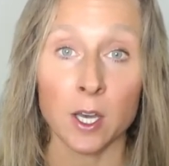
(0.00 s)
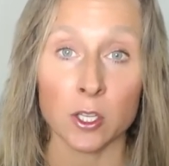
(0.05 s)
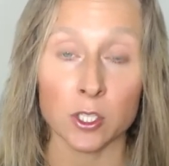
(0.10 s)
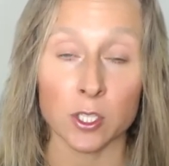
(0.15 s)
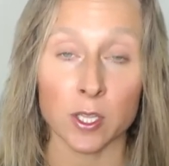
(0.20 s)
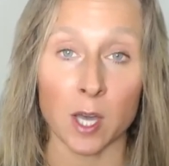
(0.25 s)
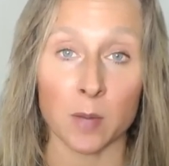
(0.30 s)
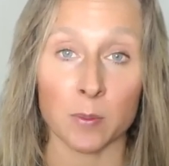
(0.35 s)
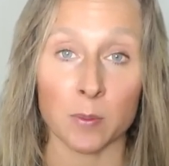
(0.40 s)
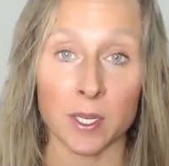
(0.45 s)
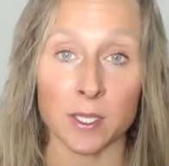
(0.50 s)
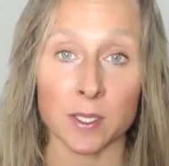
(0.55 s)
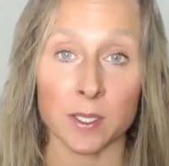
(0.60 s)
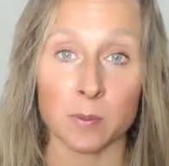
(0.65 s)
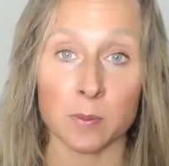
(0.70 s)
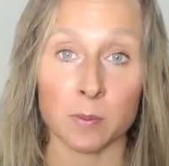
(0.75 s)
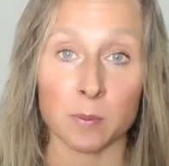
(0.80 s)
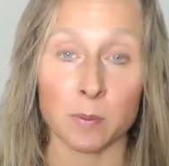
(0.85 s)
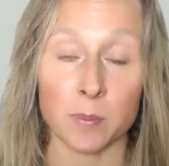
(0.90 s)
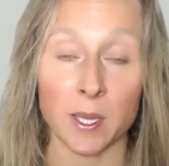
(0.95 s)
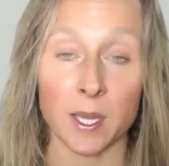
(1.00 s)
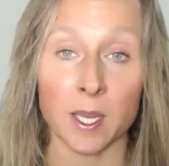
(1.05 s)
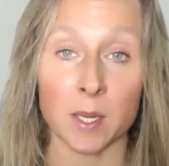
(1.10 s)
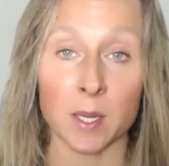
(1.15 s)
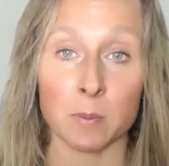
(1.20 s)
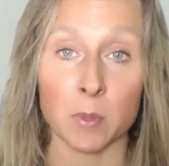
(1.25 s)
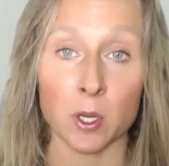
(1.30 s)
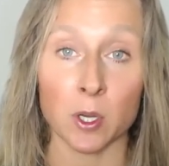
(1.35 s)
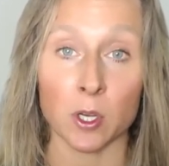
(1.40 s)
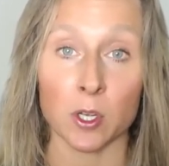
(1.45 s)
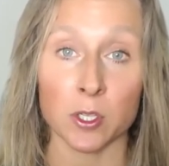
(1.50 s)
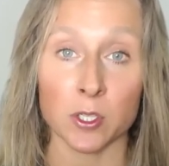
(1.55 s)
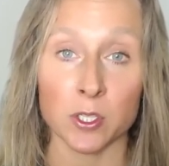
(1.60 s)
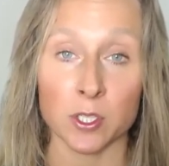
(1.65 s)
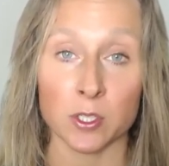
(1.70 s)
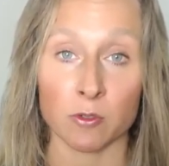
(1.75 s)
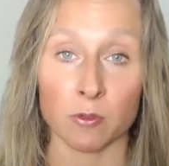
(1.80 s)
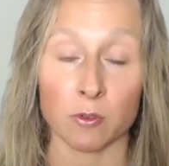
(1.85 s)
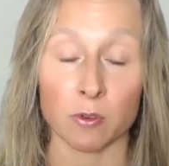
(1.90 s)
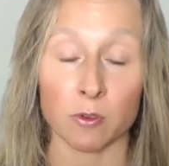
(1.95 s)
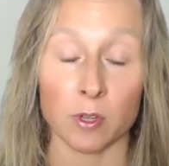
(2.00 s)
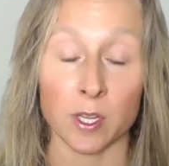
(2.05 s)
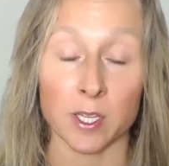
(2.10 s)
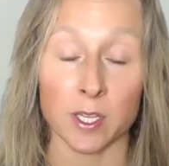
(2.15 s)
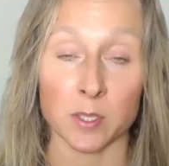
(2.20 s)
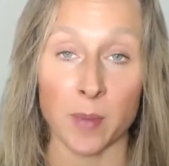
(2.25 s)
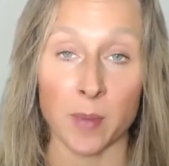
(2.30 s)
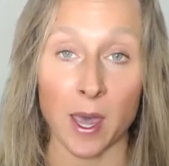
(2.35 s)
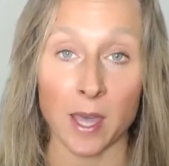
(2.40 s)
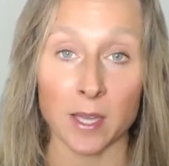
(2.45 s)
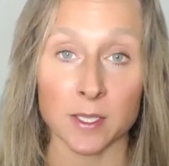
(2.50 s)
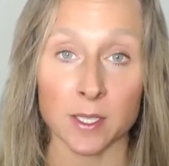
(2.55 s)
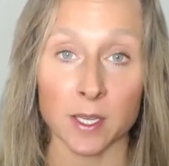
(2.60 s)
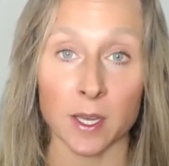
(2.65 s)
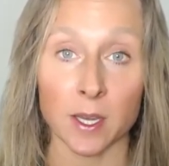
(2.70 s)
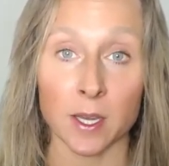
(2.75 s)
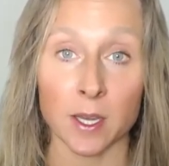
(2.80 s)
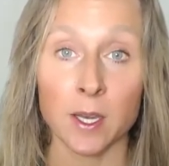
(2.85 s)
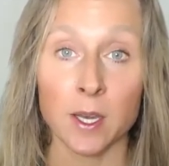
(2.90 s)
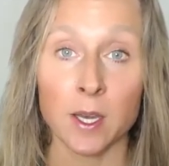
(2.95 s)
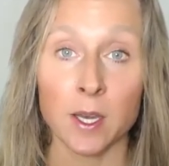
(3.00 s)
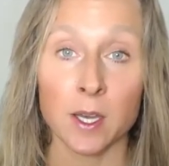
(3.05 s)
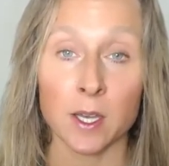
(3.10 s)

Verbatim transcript: So that means being immersed is better.